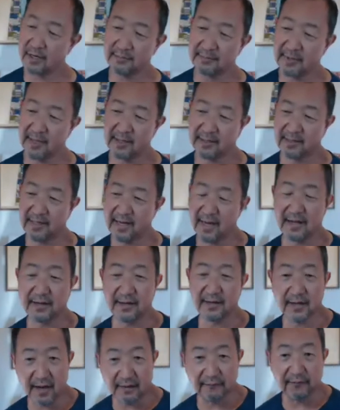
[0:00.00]
about again
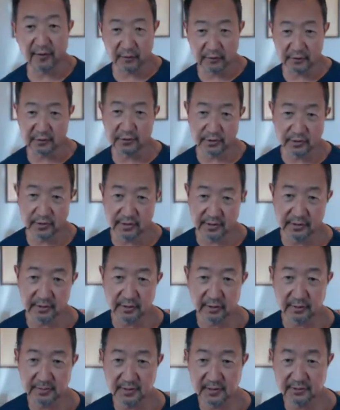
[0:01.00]
an evolution in
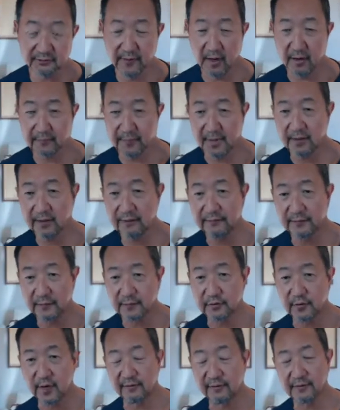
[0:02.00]
terms of our Meaningful
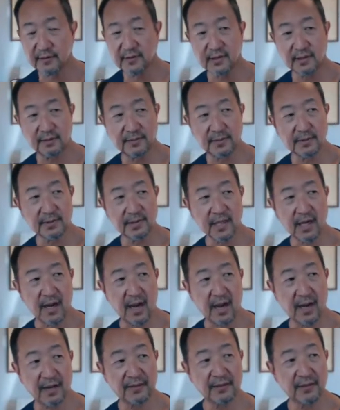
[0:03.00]
Travel Summits.
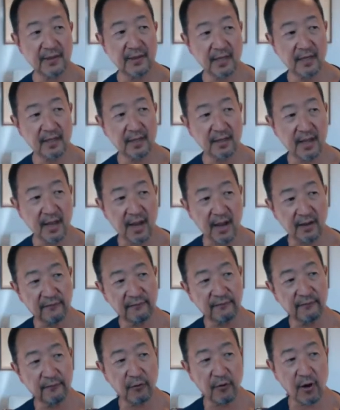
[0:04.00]
I think that
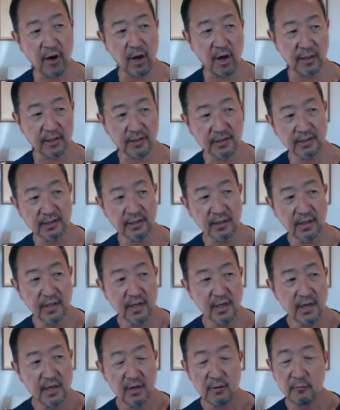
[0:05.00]
for us,
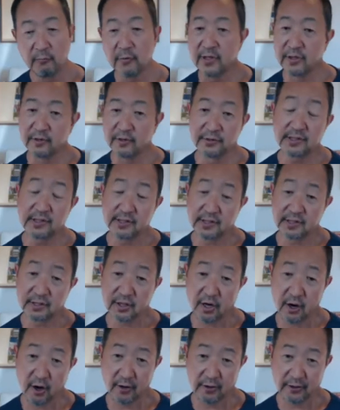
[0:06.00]
we used to
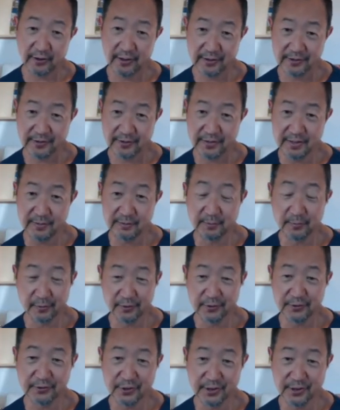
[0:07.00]
target
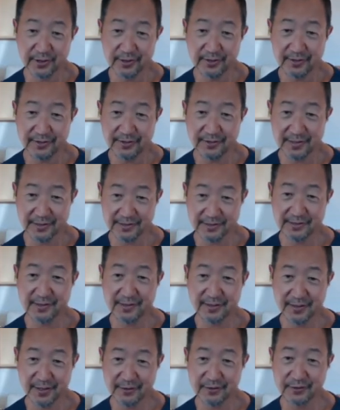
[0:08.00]
emerging
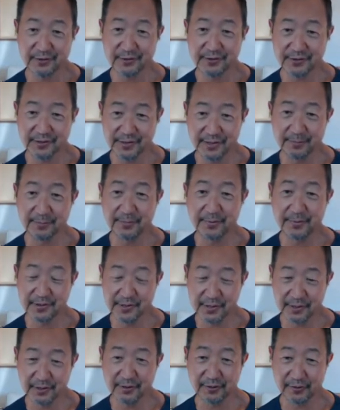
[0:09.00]
destinations in
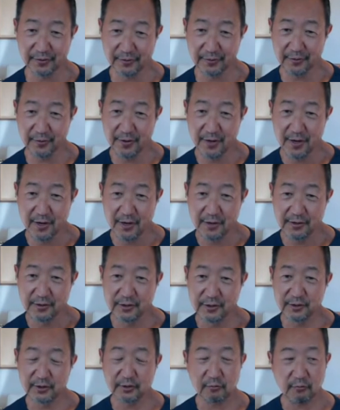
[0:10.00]
particular
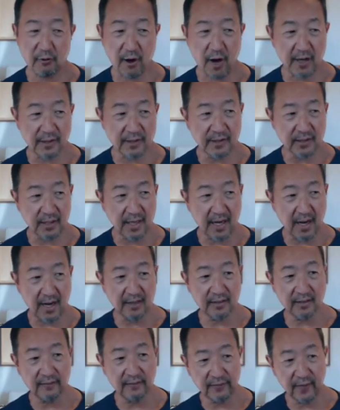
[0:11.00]
to try to
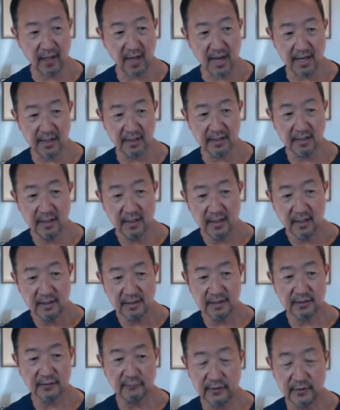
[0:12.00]
kind of like
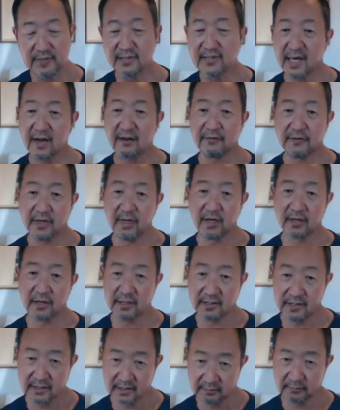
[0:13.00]
squeeze out
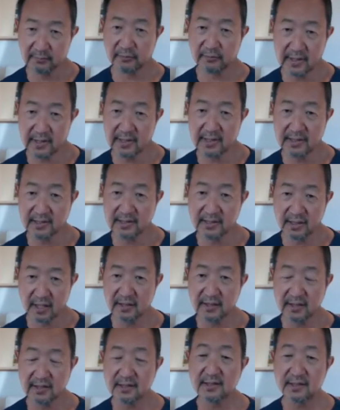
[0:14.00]
nuggets and bring these
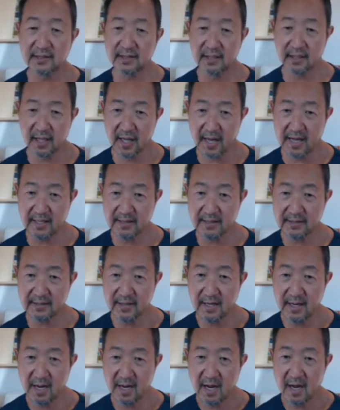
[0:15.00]
nuggets to light.
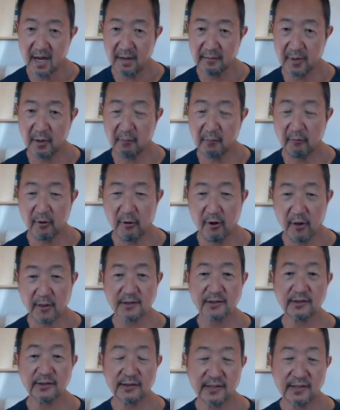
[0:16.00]
But we're
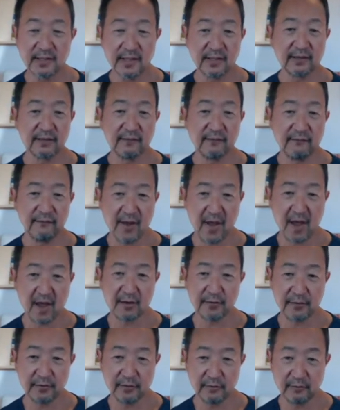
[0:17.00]
also seeing the
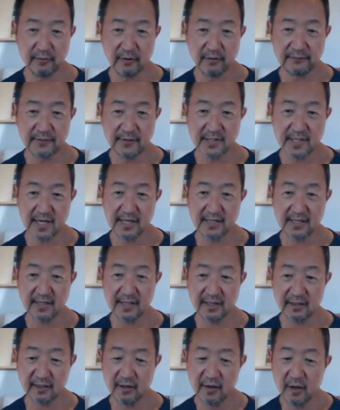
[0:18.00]
value of
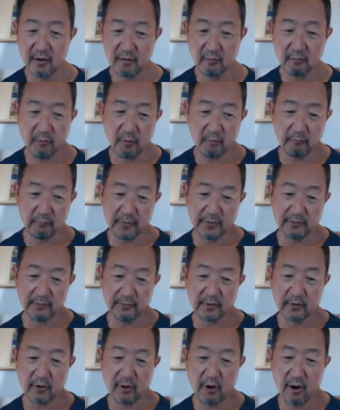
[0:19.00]
taking what we
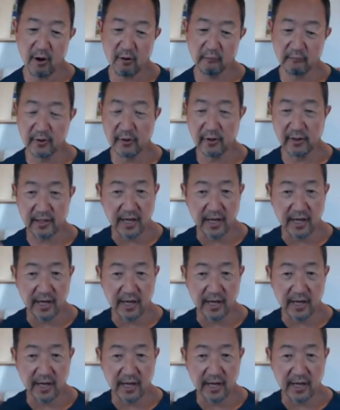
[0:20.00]
would call really